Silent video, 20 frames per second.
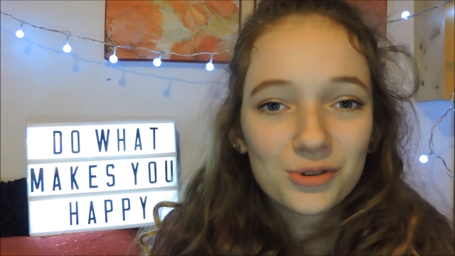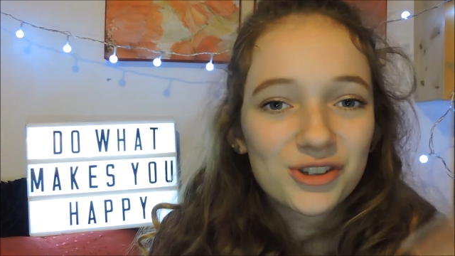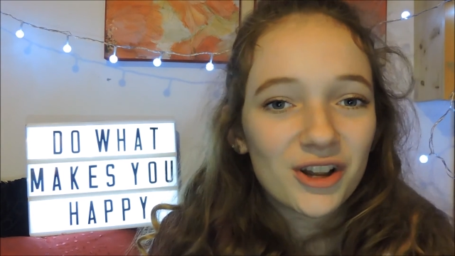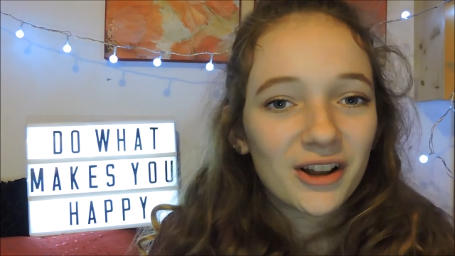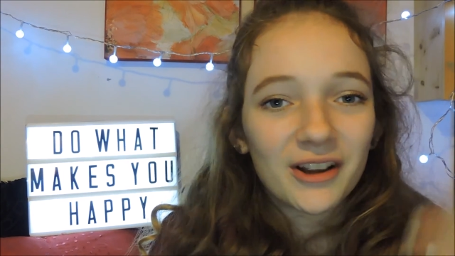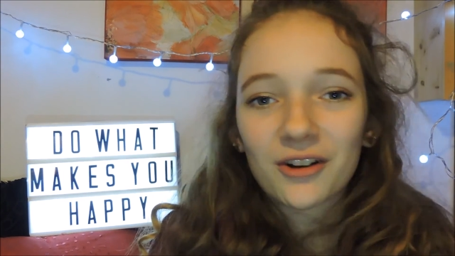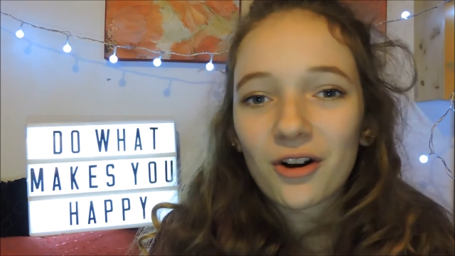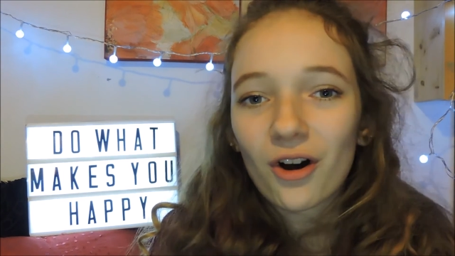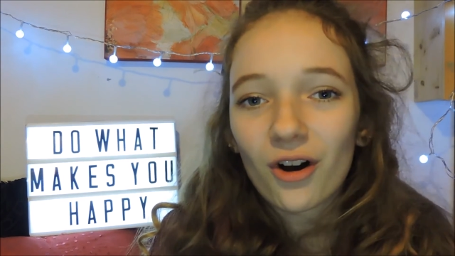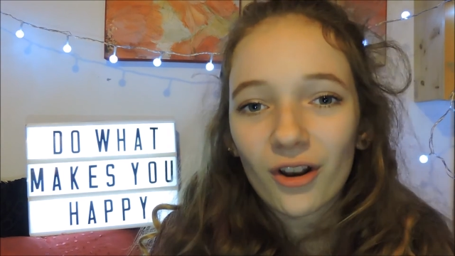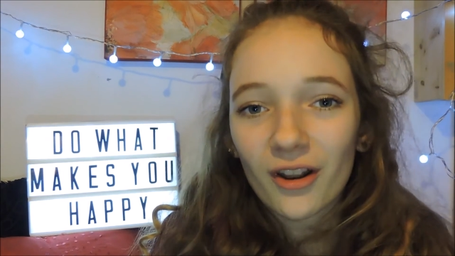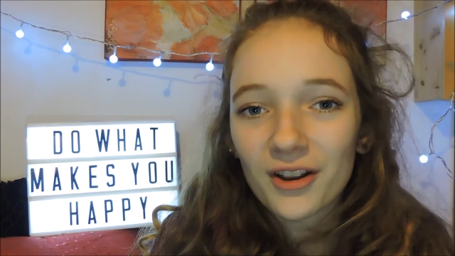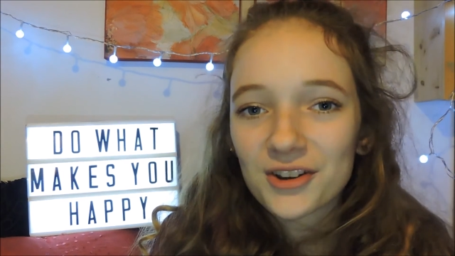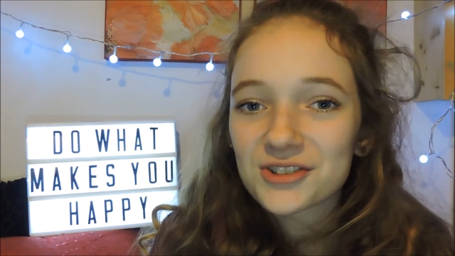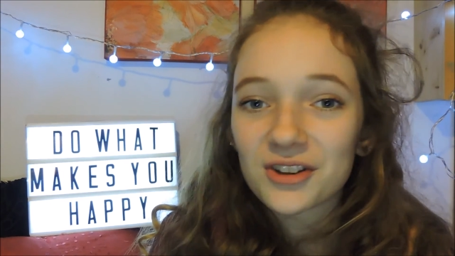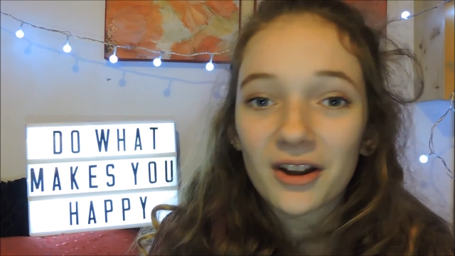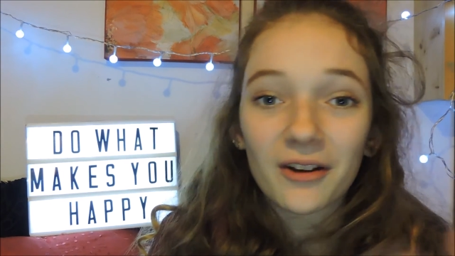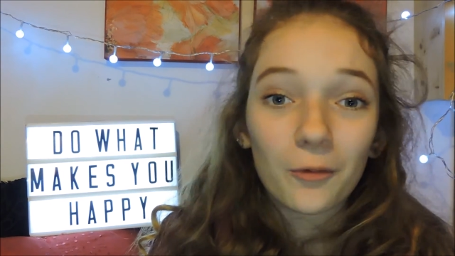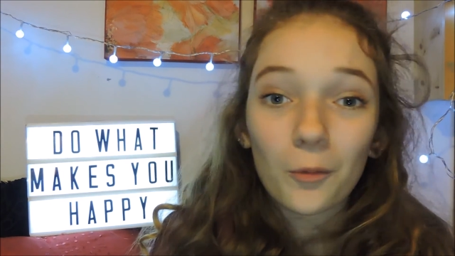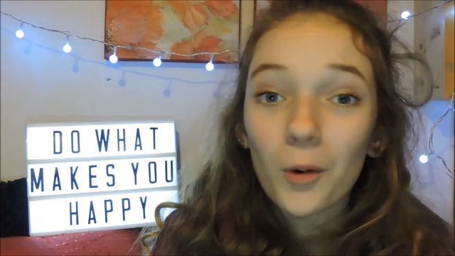starting college,
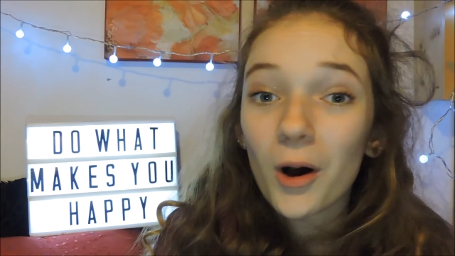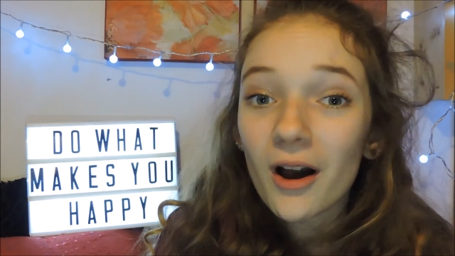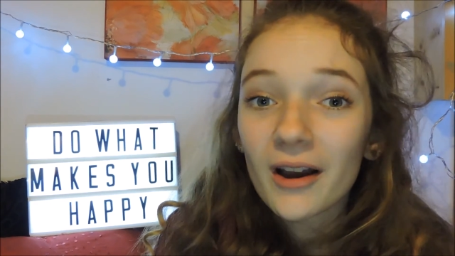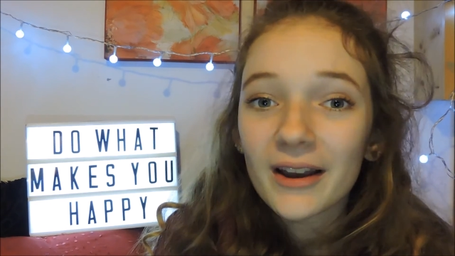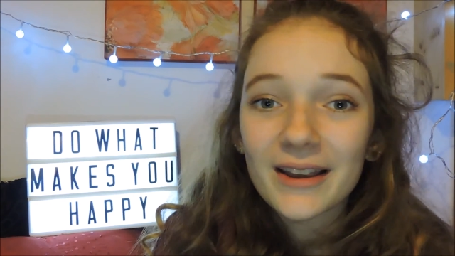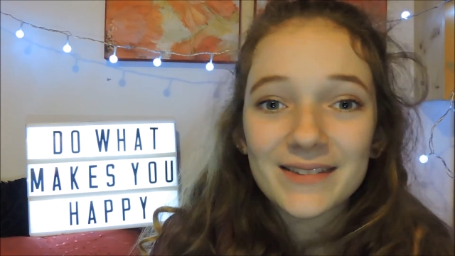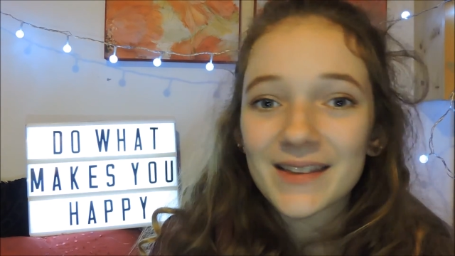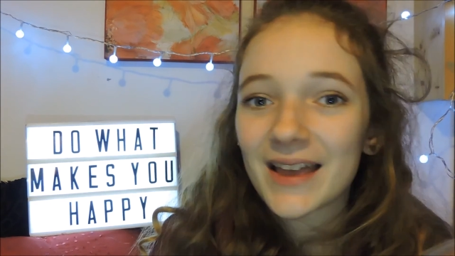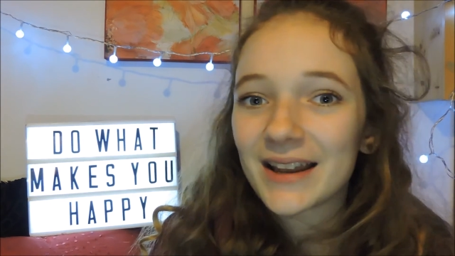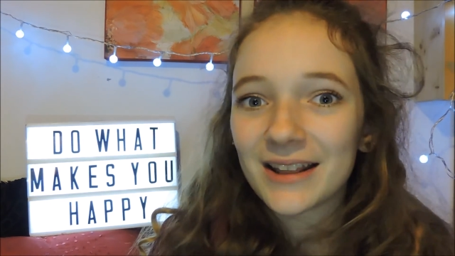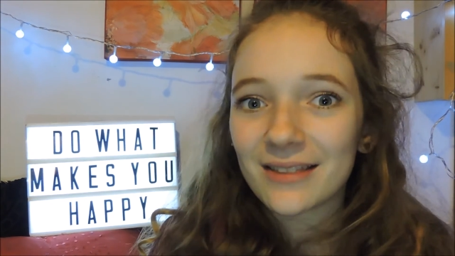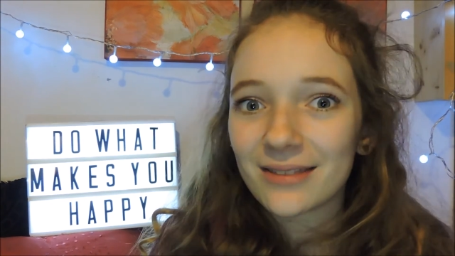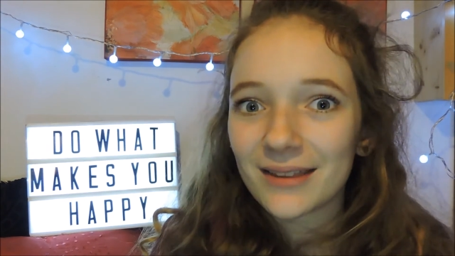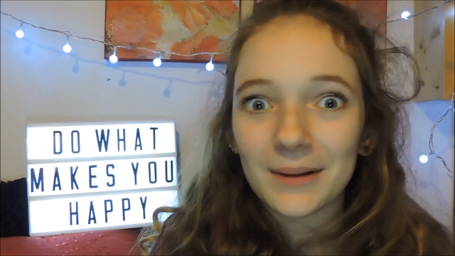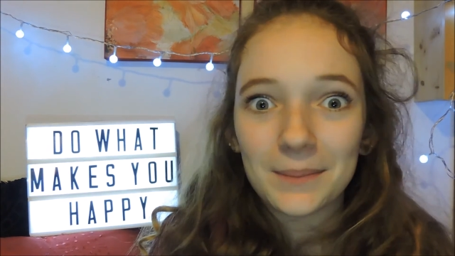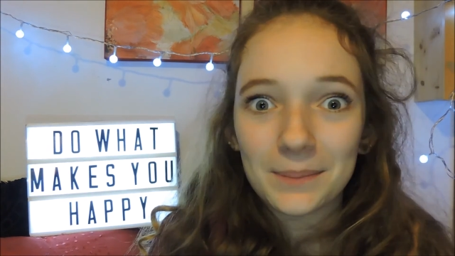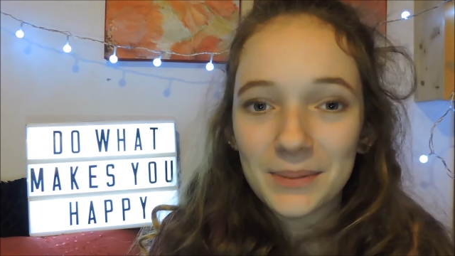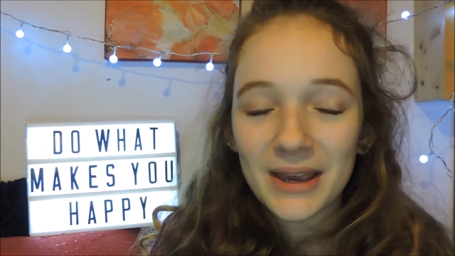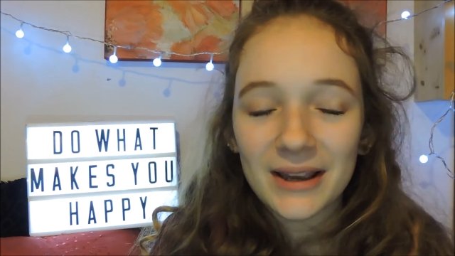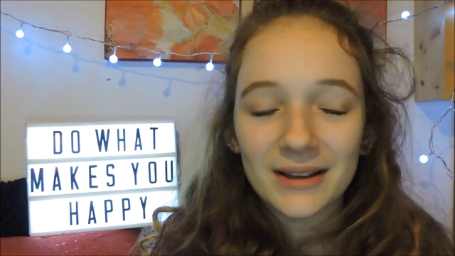starting work, it's anything
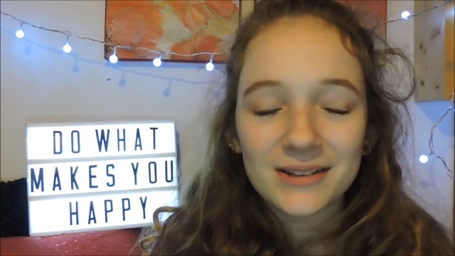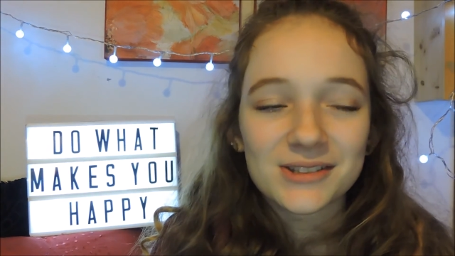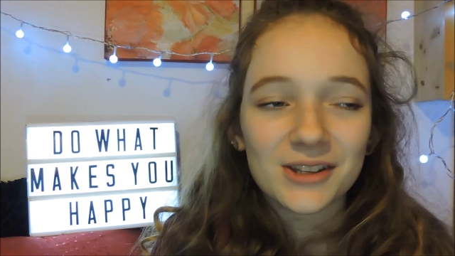big.